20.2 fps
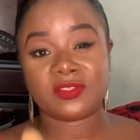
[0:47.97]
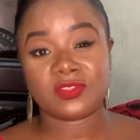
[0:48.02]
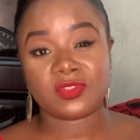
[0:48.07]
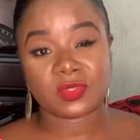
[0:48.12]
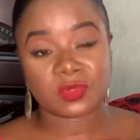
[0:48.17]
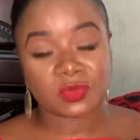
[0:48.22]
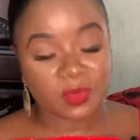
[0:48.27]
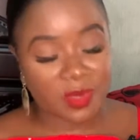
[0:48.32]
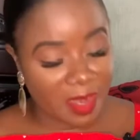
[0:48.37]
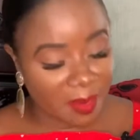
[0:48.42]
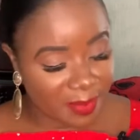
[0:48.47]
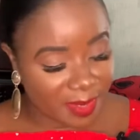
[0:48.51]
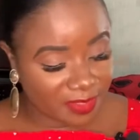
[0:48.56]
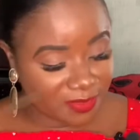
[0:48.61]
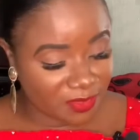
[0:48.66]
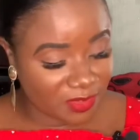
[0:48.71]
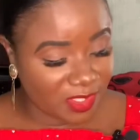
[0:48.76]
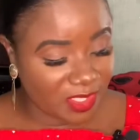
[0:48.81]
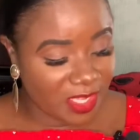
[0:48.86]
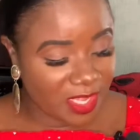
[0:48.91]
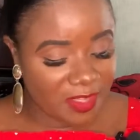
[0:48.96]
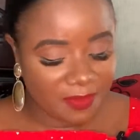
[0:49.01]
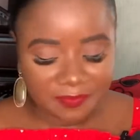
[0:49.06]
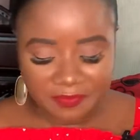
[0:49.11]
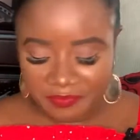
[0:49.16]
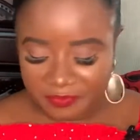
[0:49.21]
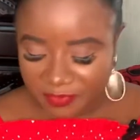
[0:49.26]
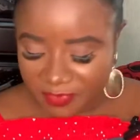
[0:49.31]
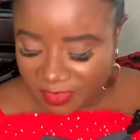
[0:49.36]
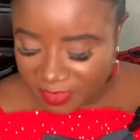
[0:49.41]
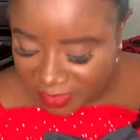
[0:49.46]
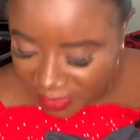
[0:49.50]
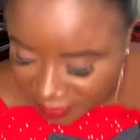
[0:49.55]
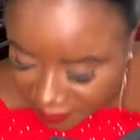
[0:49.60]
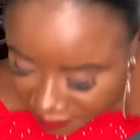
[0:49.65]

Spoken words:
subscribers, okay? See